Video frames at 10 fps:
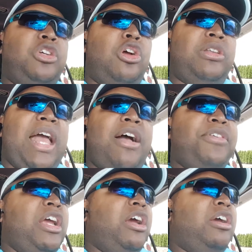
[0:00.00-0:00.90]
down
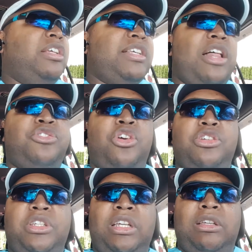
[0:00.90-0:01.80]
there in South
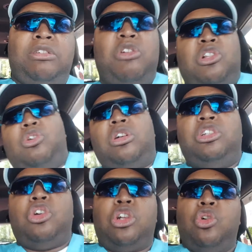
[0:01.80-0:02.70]
Jersey, the
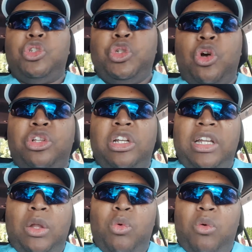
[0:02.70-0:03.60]
closer you are to the
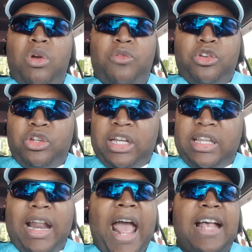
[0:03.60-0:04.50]
Delaware River, you get
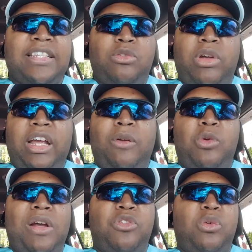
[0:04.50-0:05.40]
that acid rain.
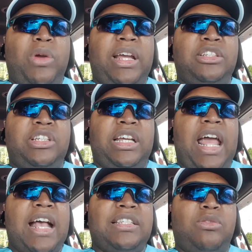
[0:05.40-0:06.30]
Whenever it rains, you get
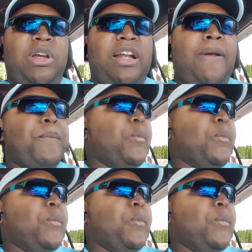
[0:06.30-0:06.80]
acid rain.